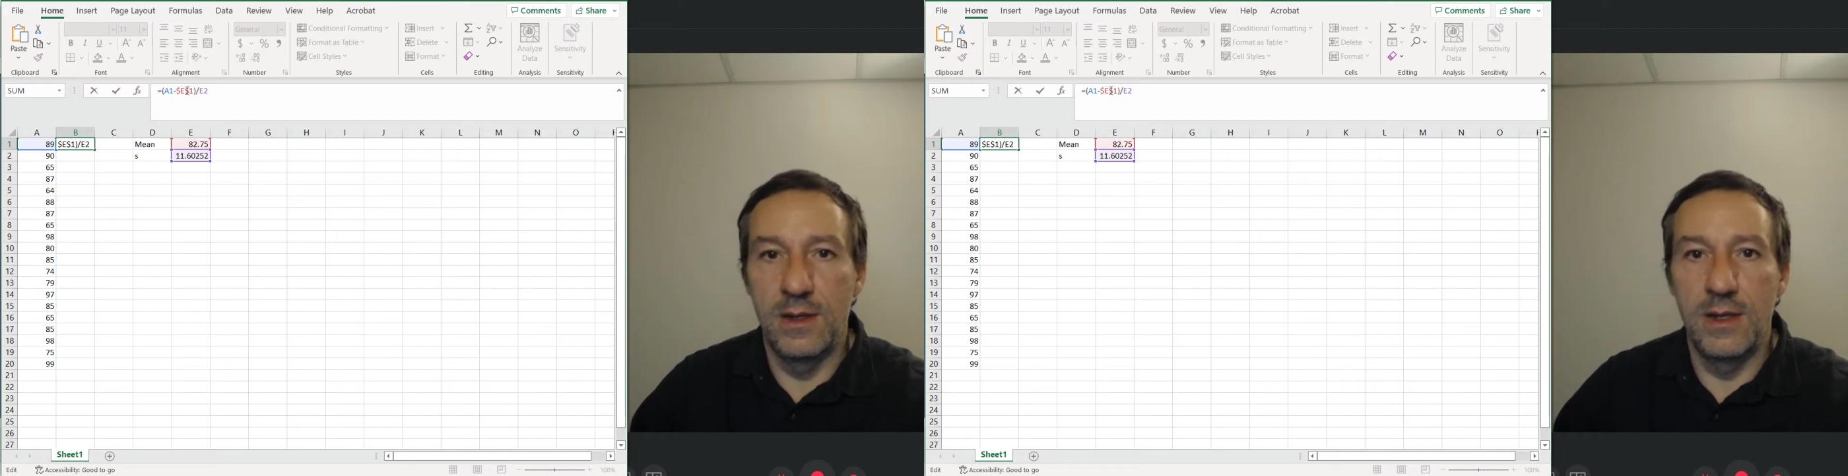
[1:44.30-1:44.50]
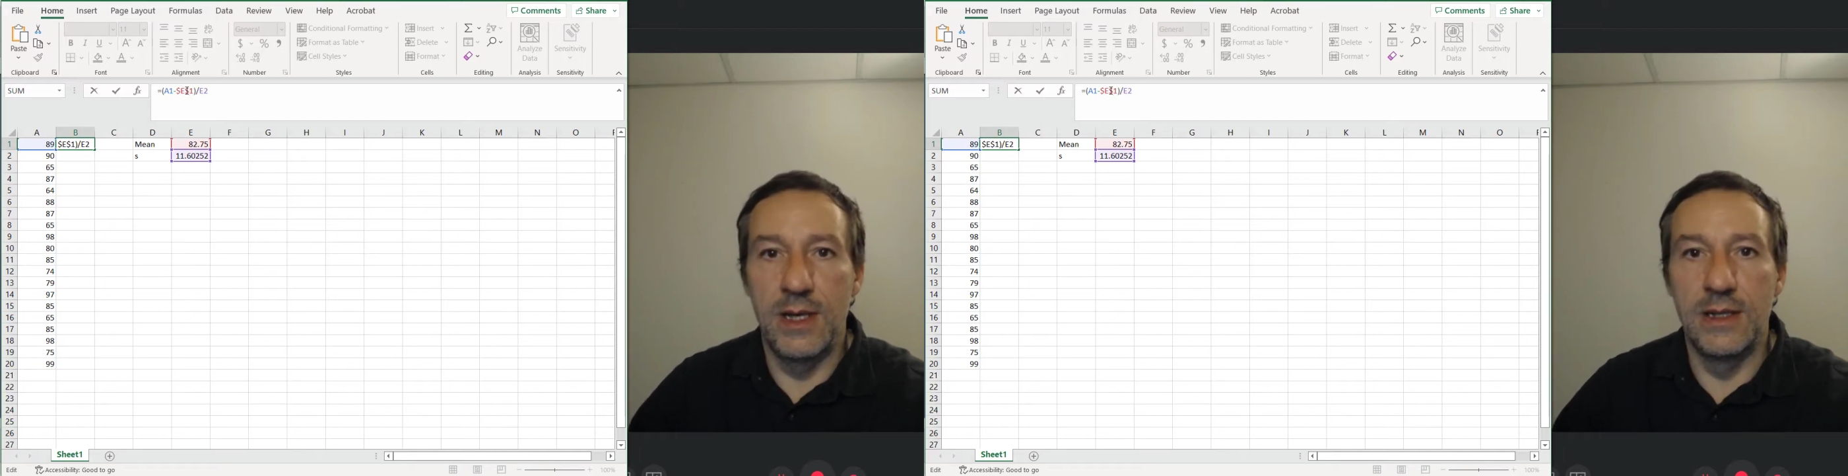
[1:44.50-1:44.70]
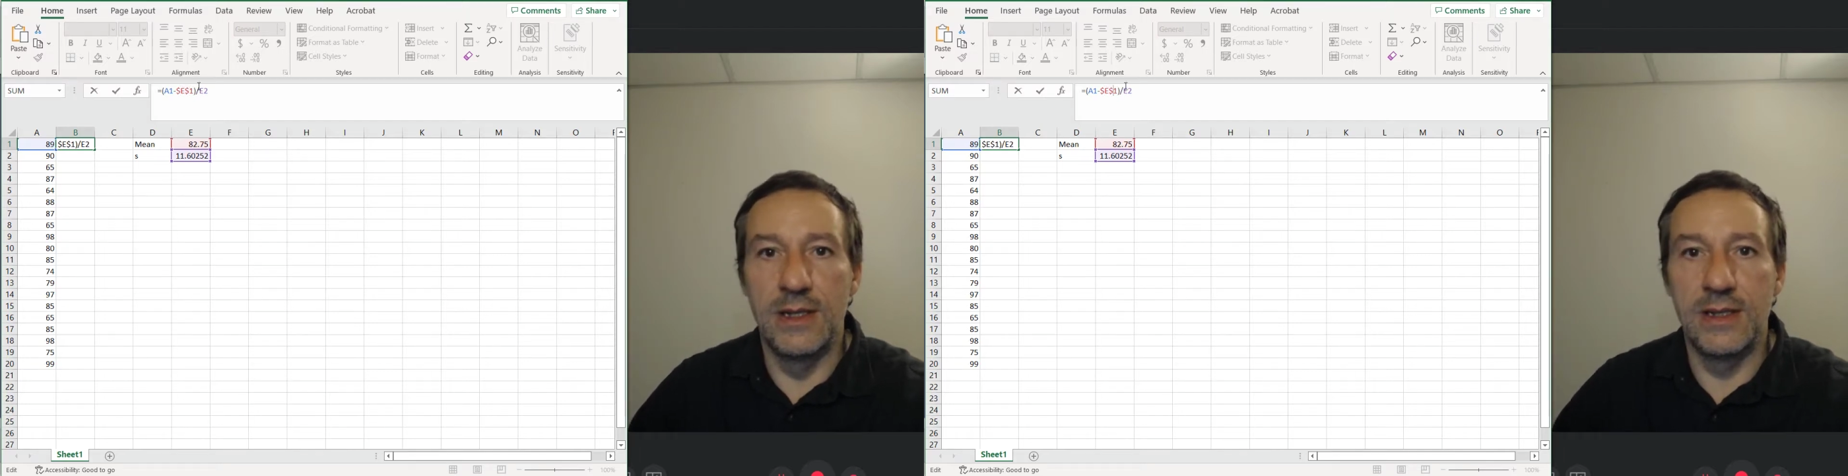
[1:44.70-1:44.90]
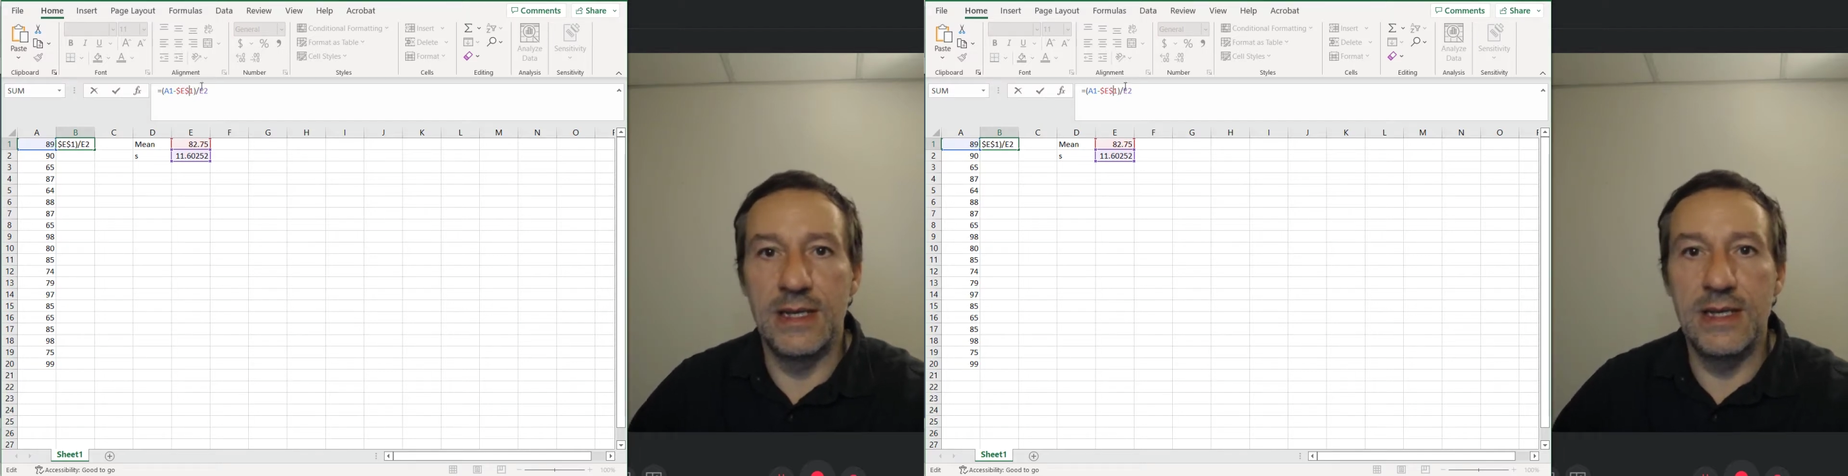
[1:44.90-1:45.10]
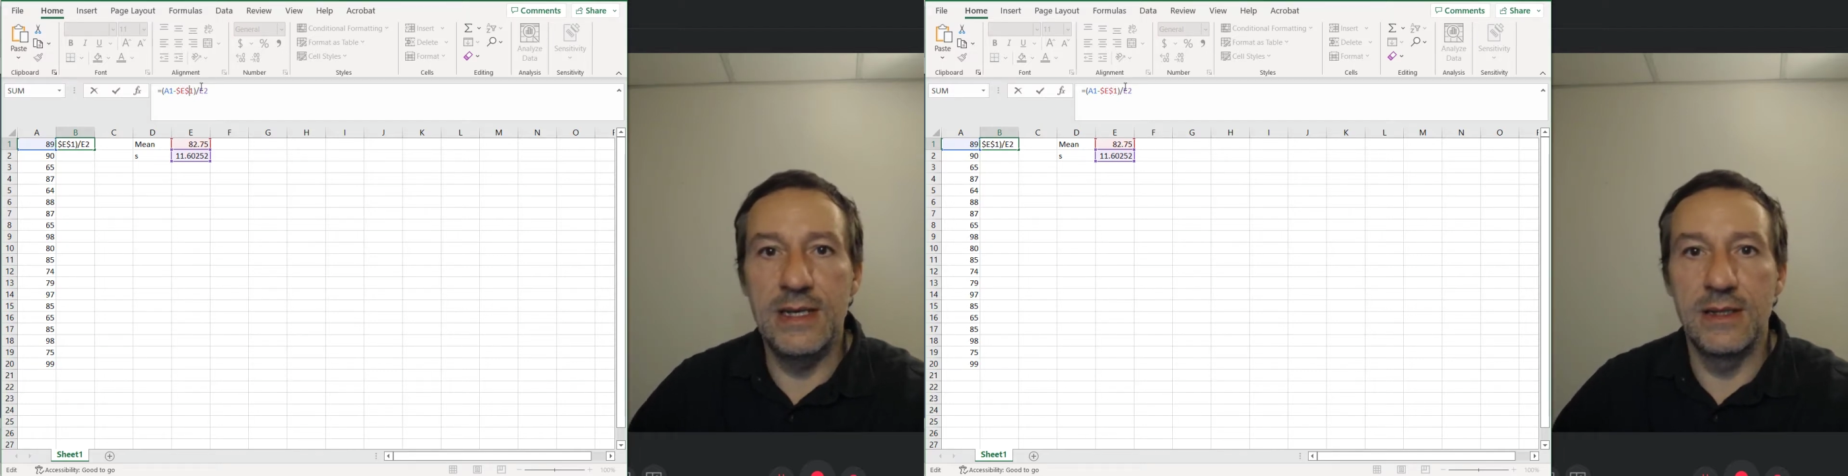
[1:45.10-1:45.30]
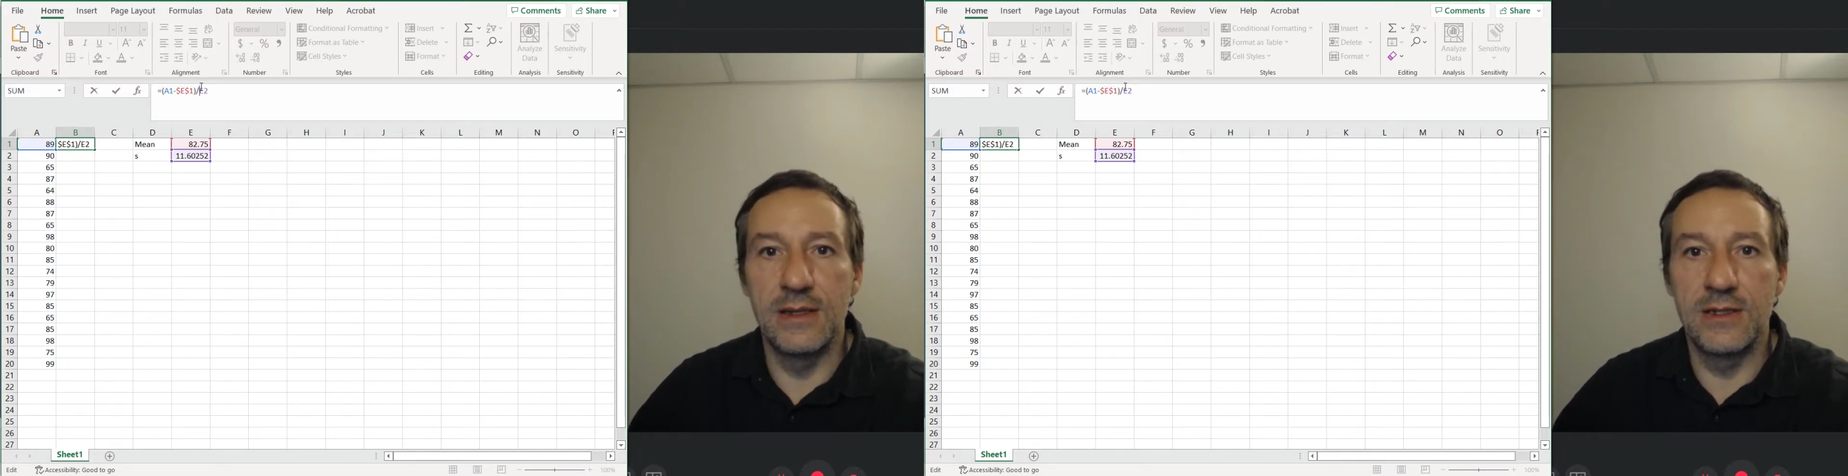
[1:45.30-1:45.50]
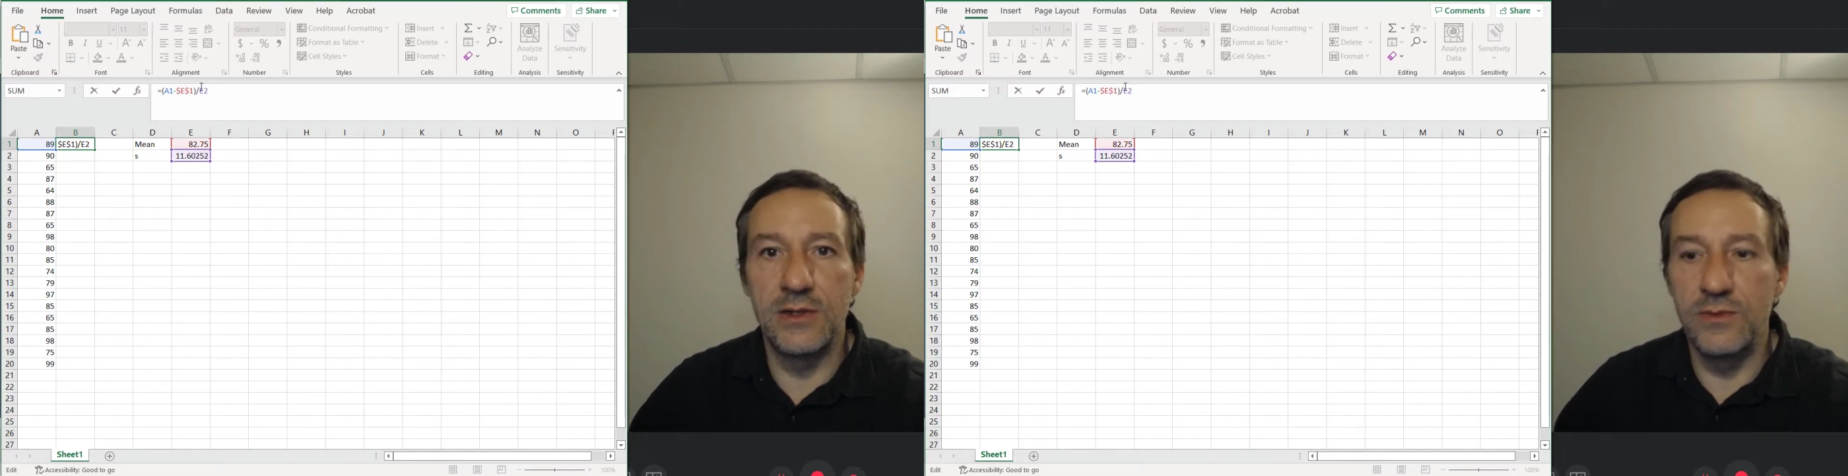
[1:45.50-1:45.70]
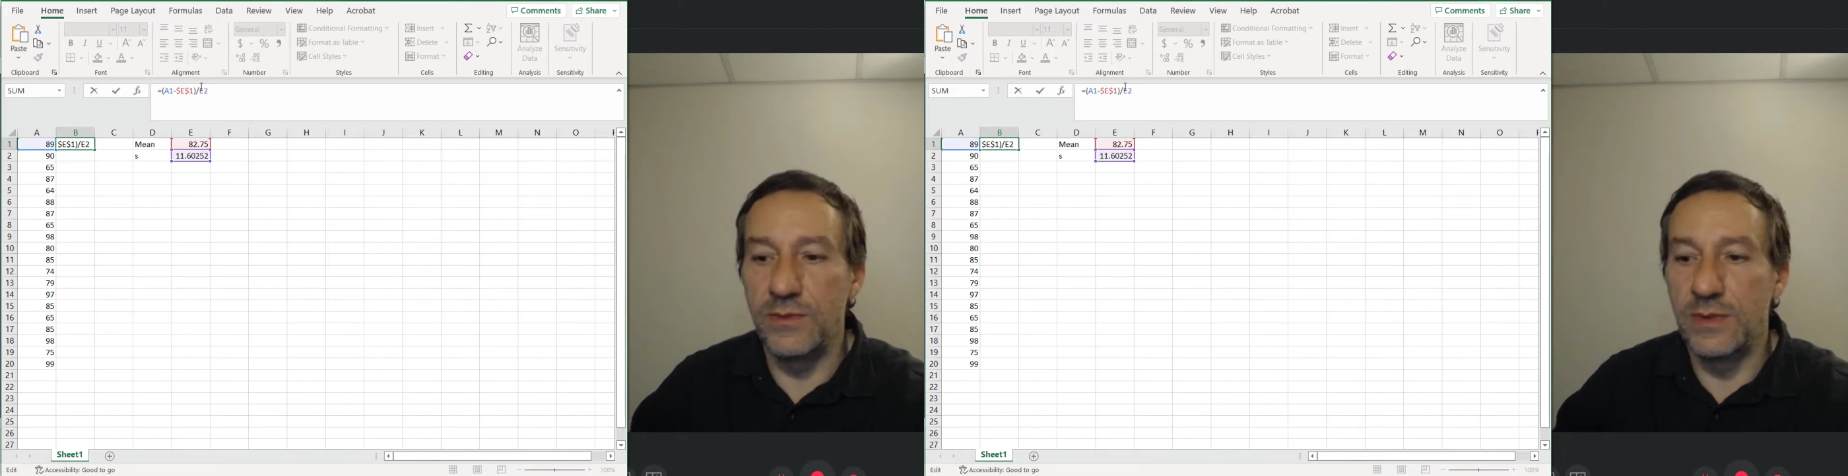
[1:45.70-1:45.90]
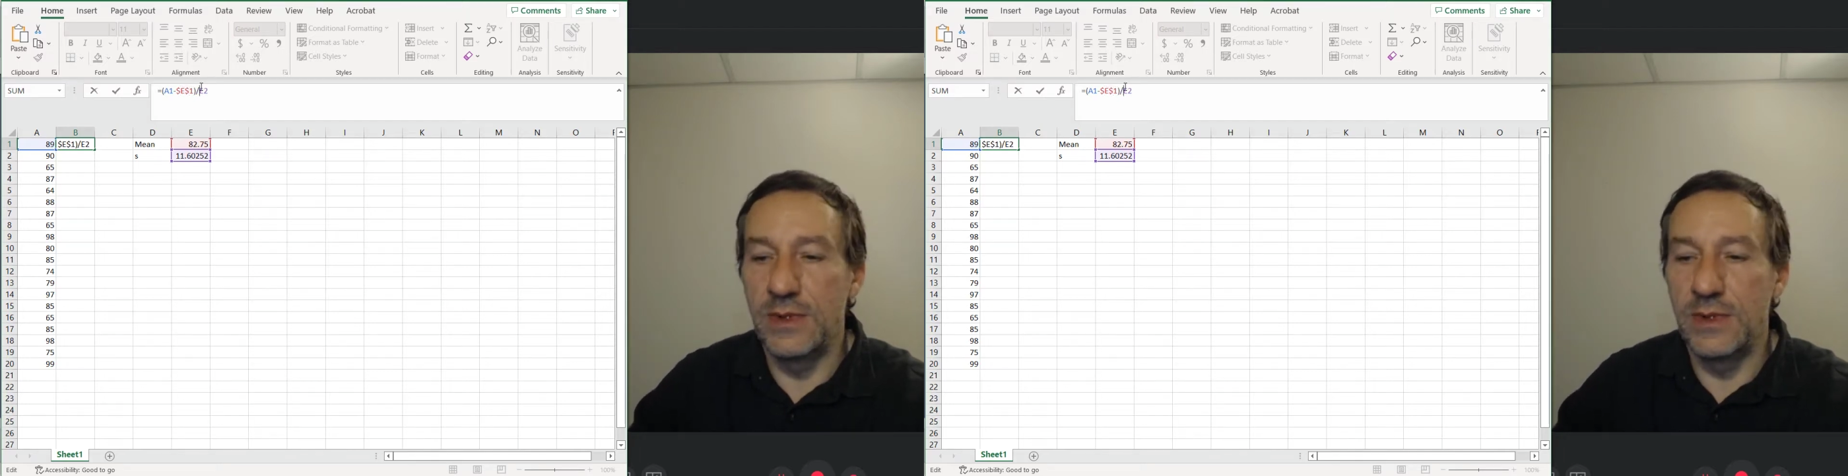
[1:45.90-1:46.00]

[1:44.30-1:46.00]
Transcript: and then the E and the 2,